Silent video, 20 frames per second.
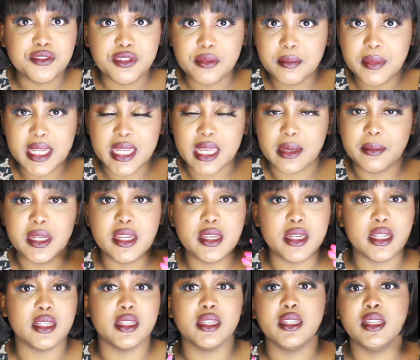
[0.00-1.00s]
for me. I'm here
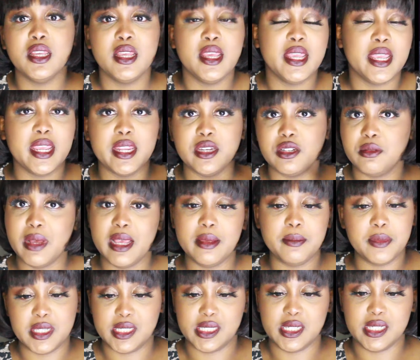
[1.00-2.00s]
to handle my
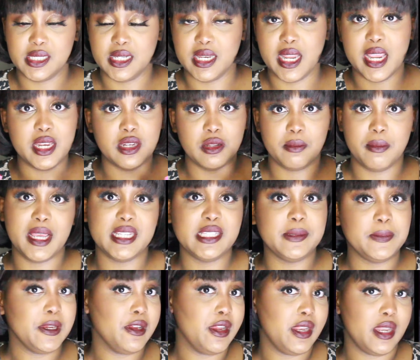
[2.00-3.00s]
business and handle my
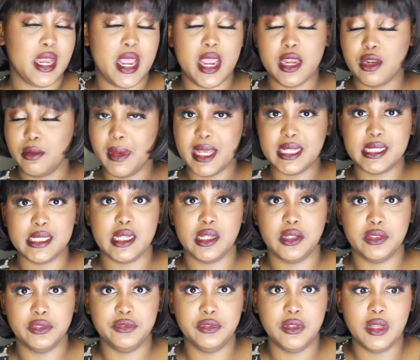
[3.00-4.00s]
spirit and handle
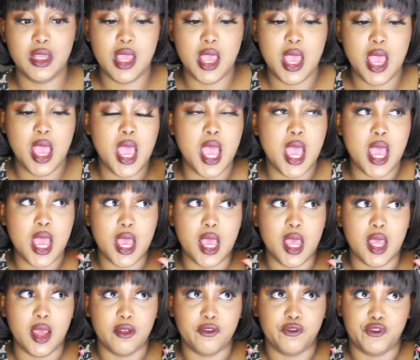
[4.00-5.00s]
myself.
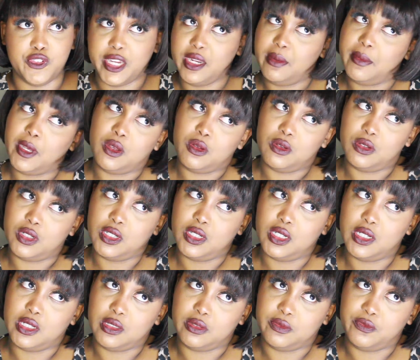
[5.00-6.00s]
Forget about old
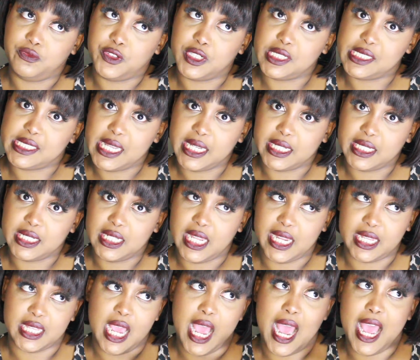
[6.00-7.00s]
girl for a second.
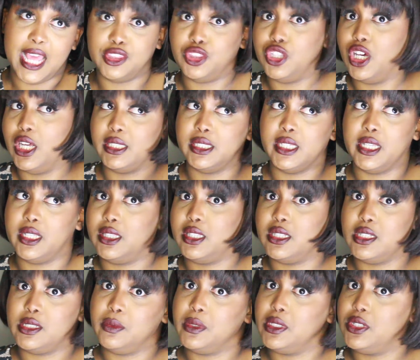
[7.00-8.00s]
Like, I thought that
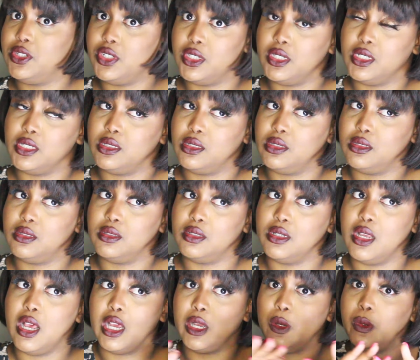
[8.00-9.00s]
this was just
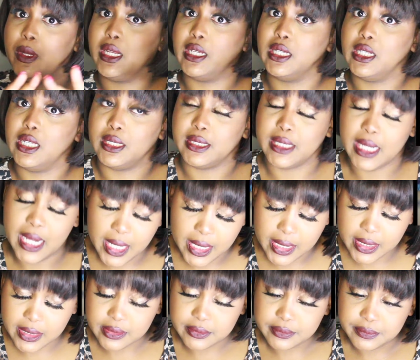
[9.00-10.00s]
a quick little
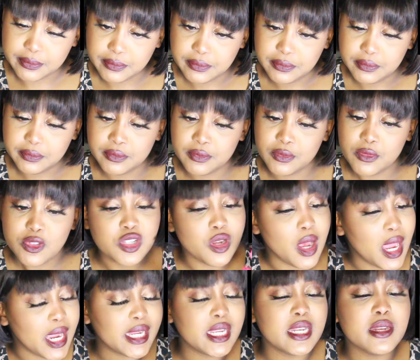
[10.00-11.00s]
thing. So
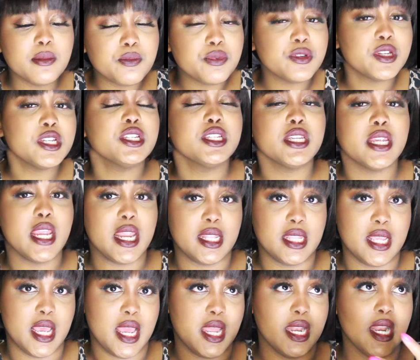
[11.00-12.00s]
I can
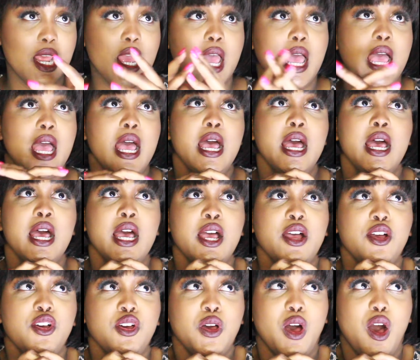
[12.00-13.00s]
appreciate that.
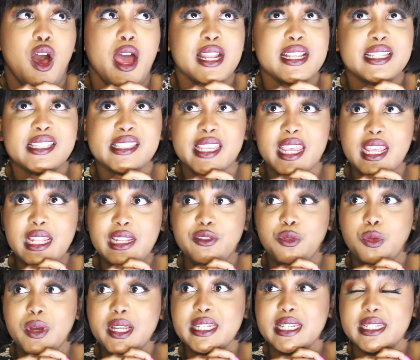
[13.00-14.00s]
On a scale
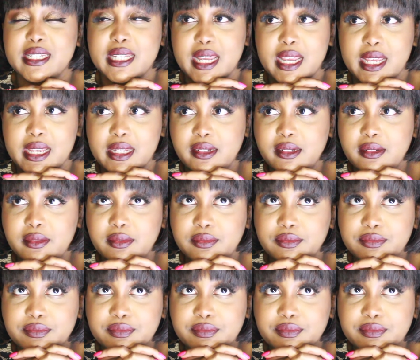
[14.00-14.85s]
of 1 to 10,